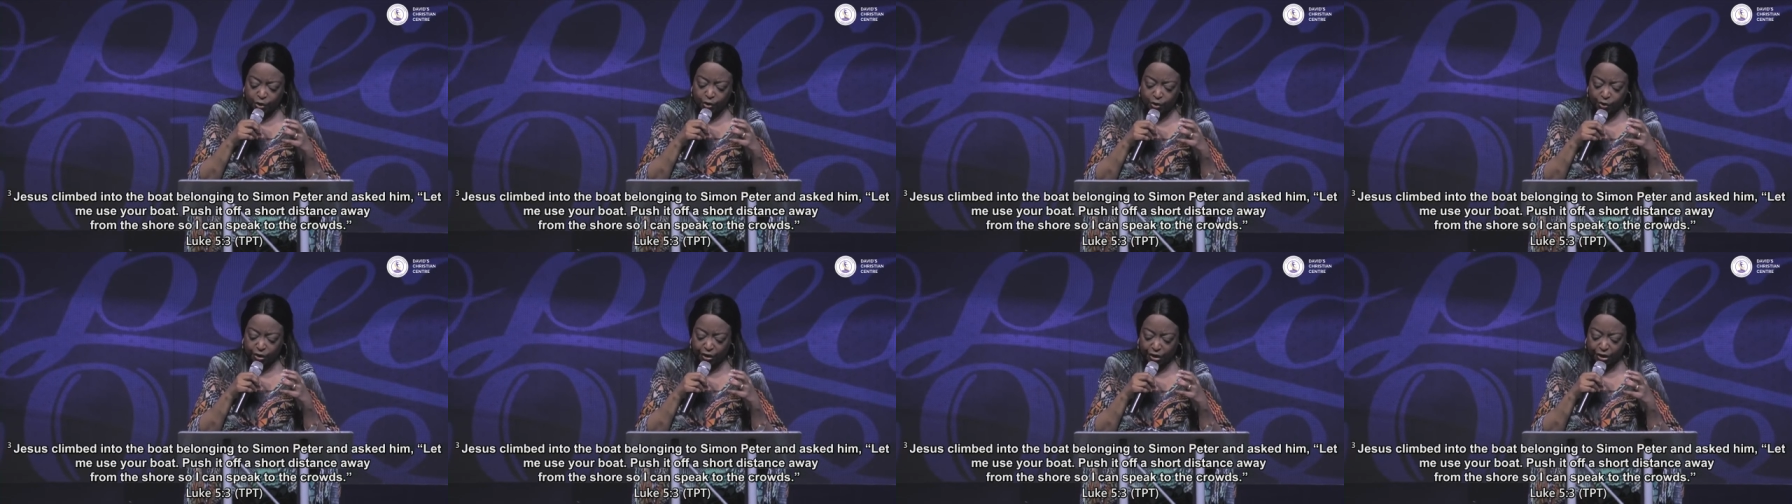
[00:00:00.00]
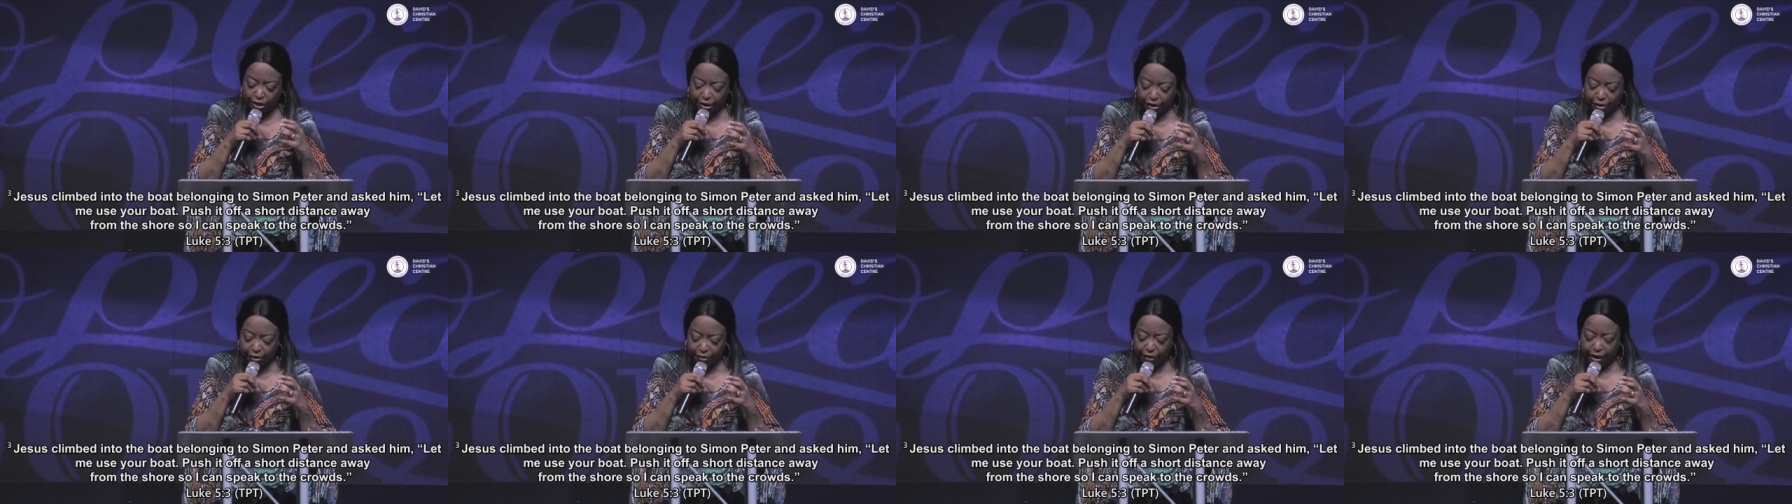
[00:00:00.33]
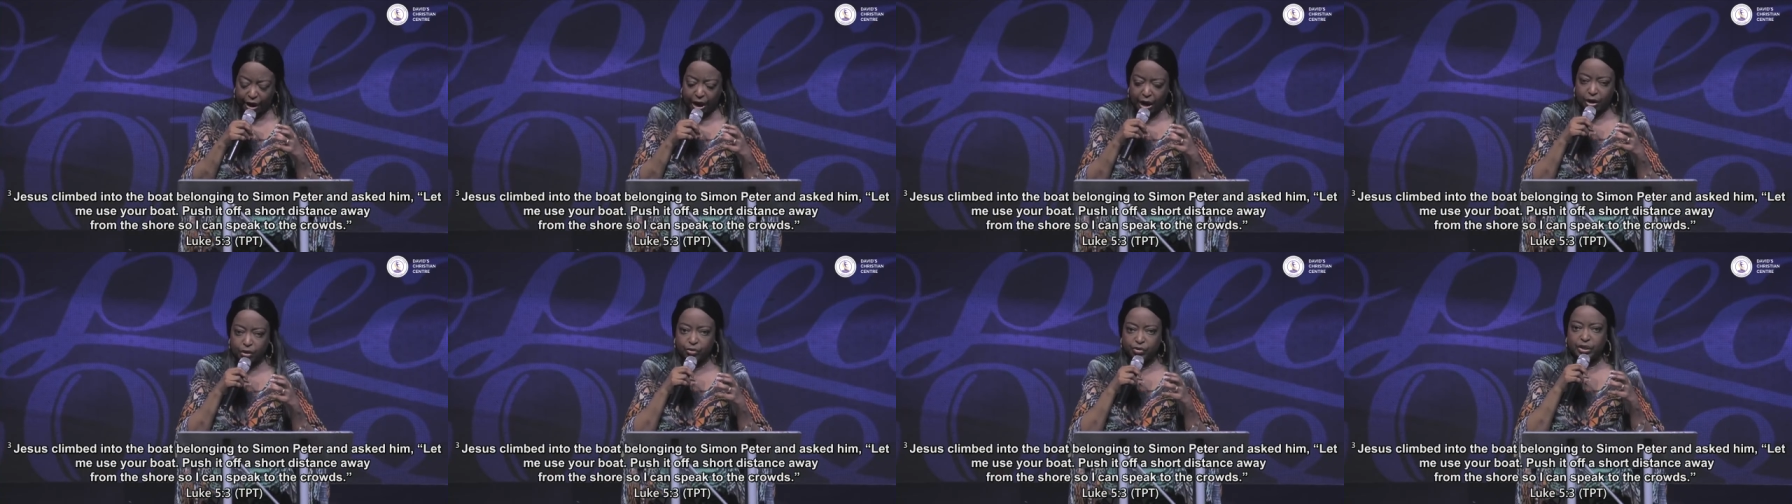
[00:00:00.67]
to the
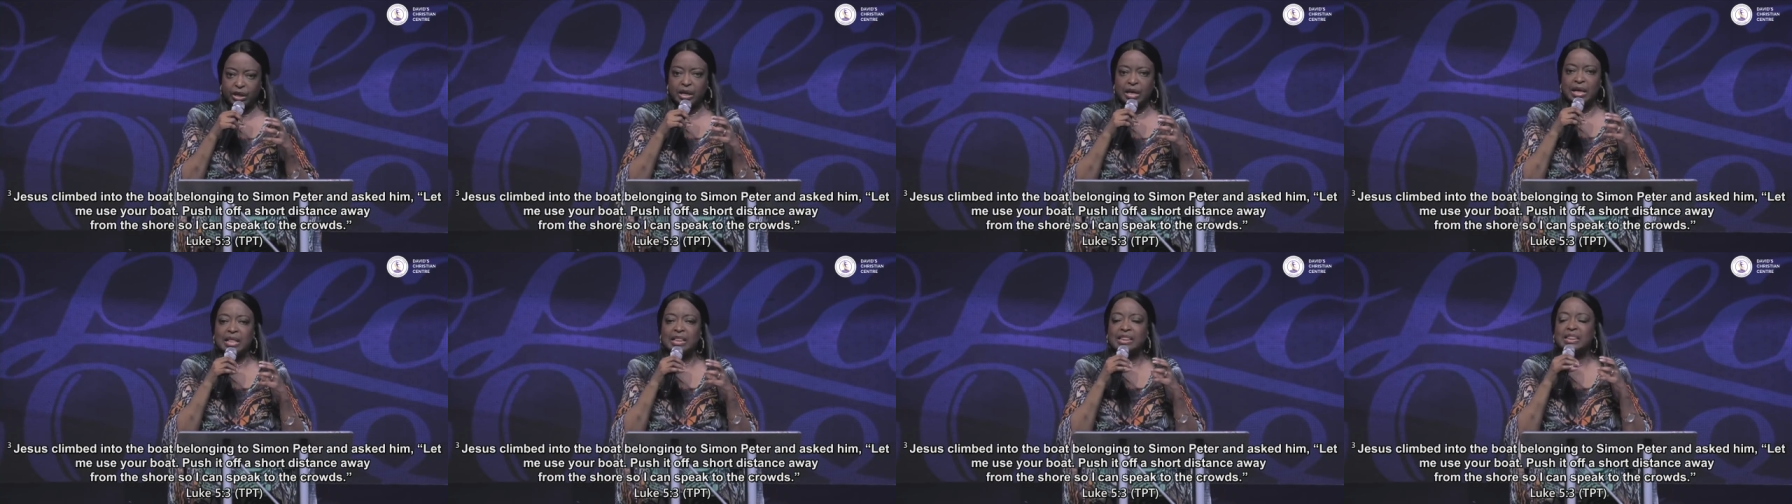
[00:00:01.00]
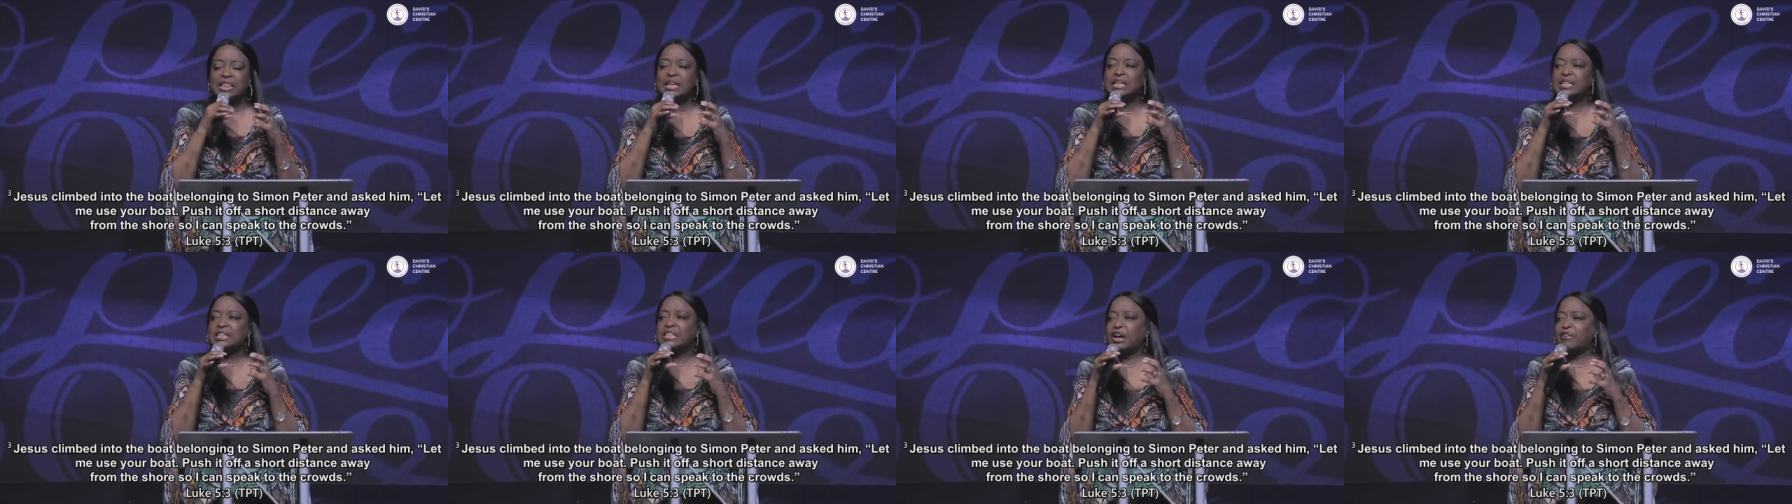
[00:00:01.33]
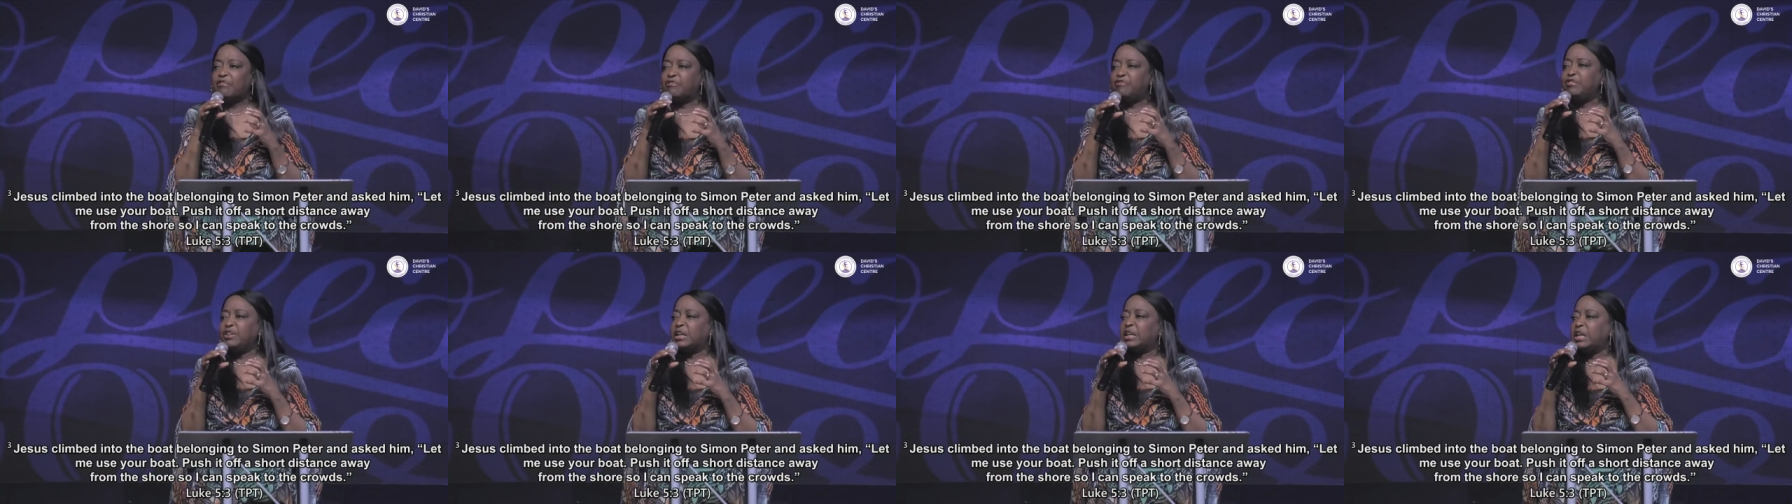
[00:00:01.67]
crowd. There
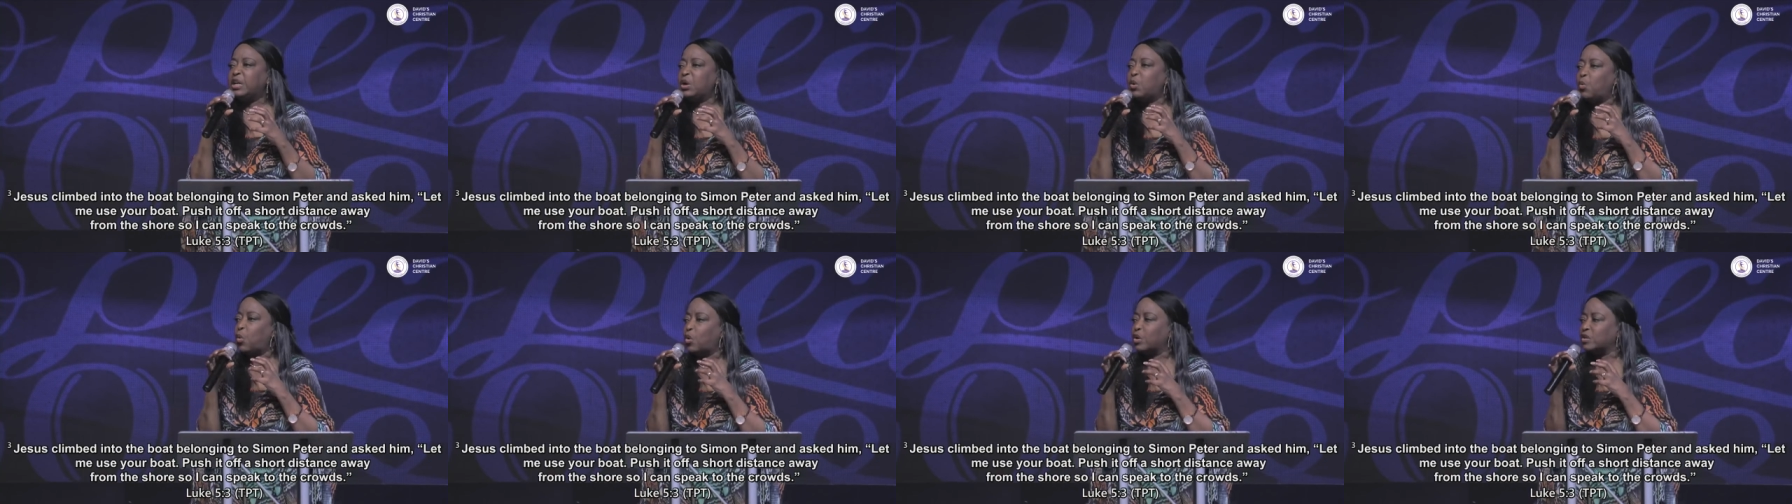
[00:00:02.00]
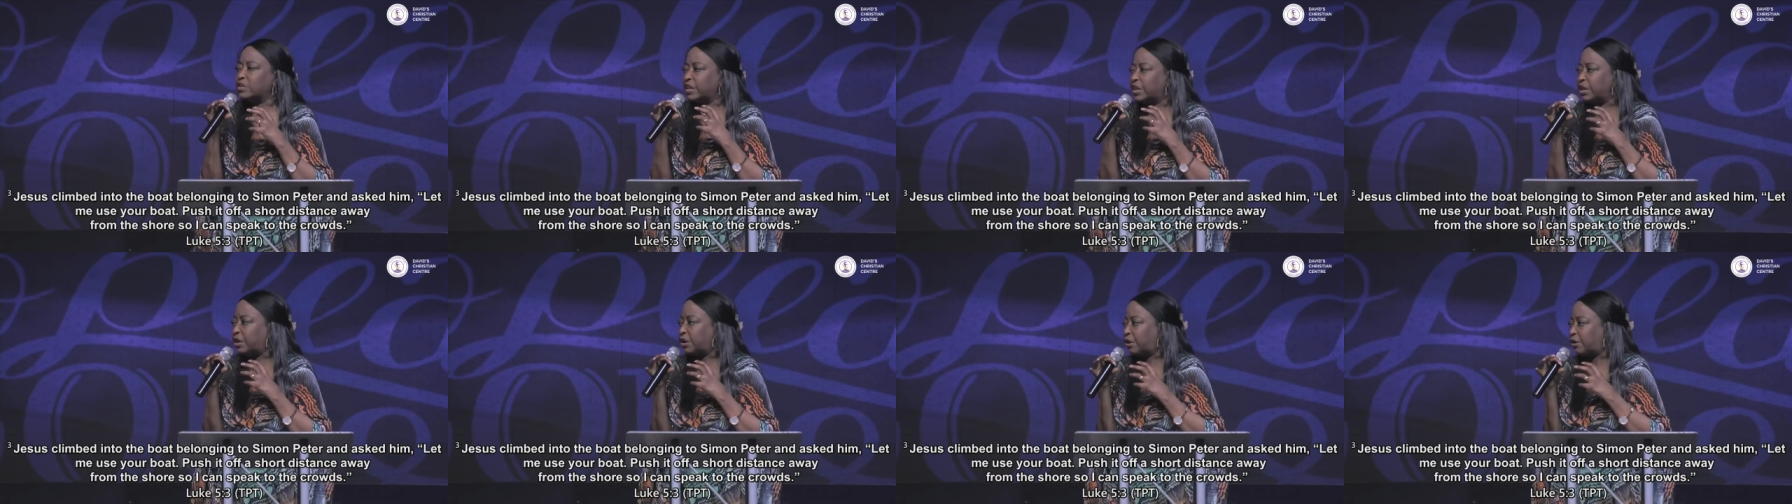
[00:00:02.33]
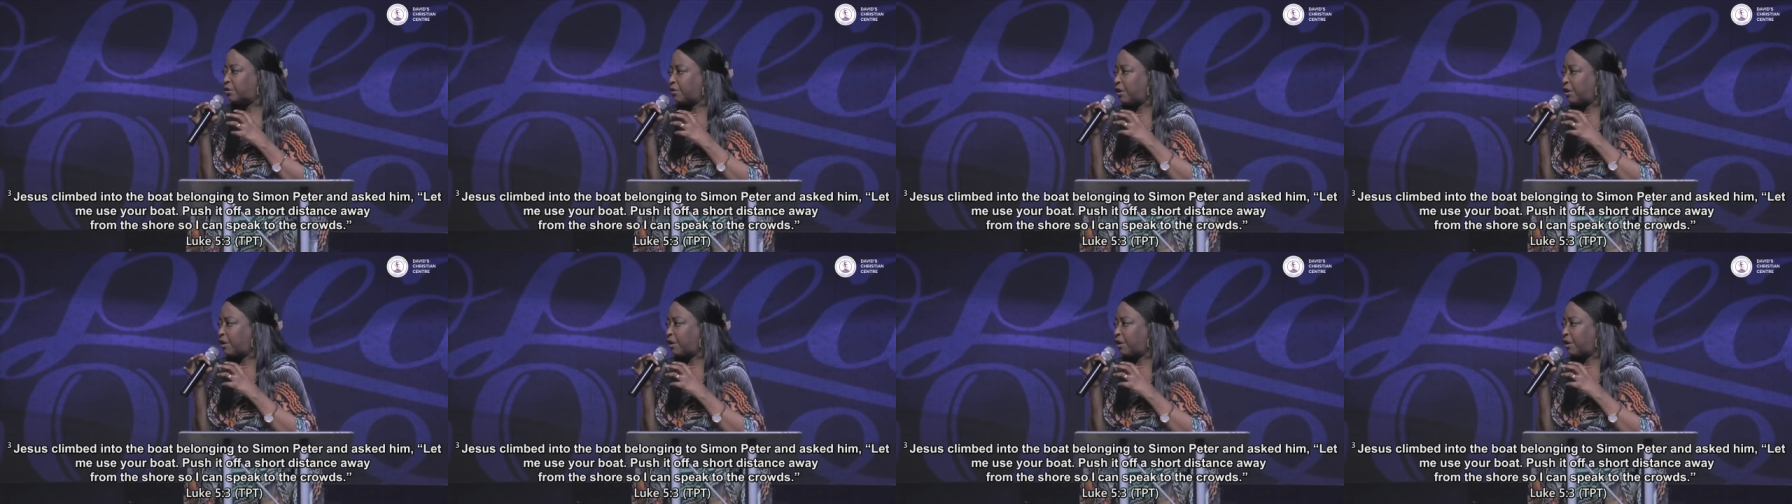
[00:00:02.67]
definitely was a